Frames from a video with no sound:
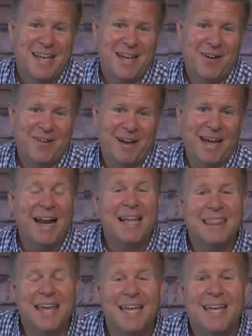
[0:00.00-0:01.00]
hearing. And I
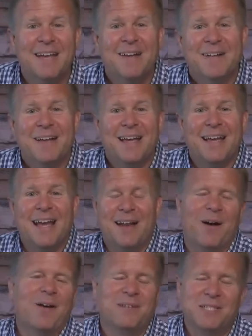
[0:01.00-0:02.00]
think, and
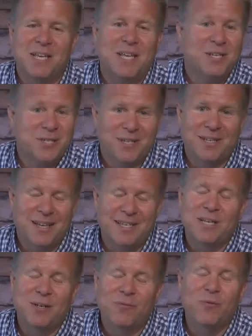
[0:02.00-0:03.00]
obviously, it
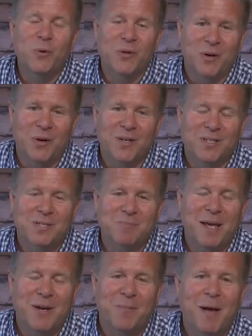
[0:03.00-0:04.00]
didn't fool her. It just
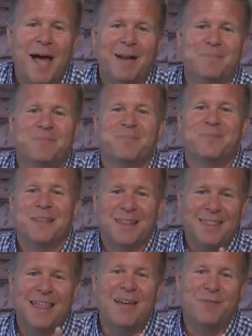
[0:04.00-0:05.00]
made her mad.
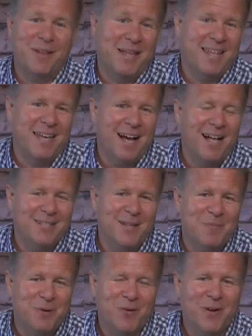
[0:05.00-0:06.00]
Thankfully, I think God's a
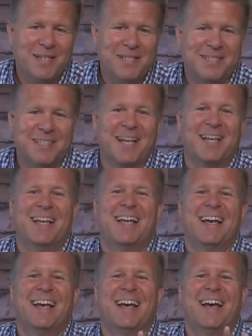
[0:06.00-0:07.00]
lot more gracious.
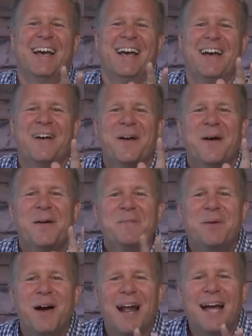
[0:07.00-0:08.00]
But
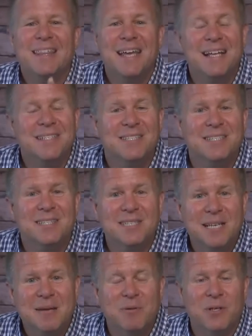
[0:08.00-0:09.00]
I think it's
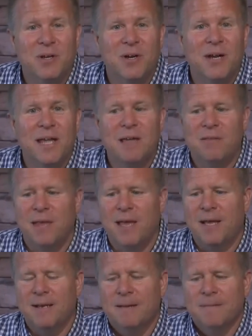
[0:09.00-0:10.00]
similar in
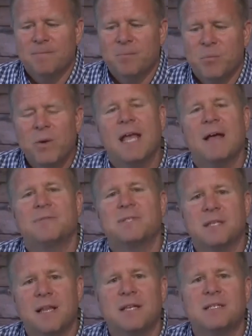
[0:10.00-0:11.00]
that we have
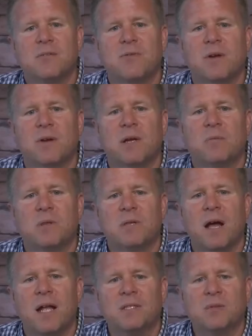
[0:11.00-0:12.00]
selective hearing with
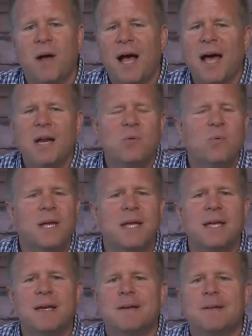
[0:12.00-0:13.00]
God. So how do
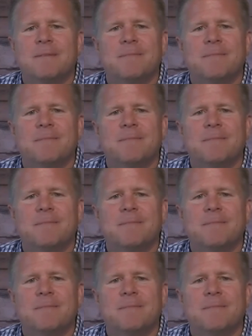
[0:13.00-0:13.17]
we